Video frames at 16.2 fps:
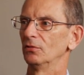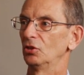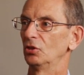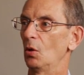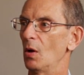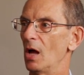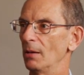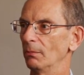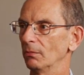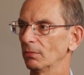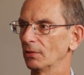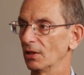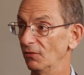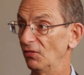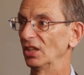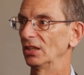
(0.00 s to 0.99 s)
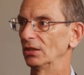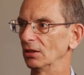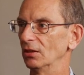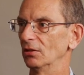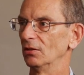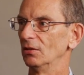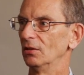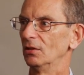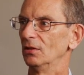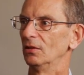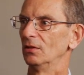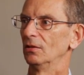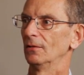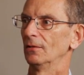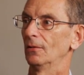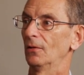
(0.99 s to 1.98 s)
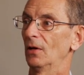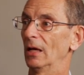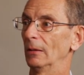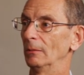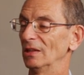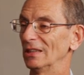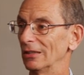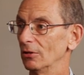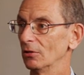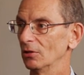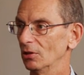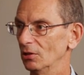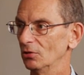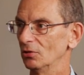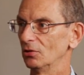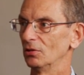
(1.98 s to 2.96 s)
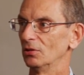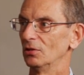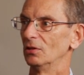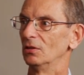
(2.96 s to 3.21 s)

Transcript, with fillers: So I'm convicted, or I'm encouraged,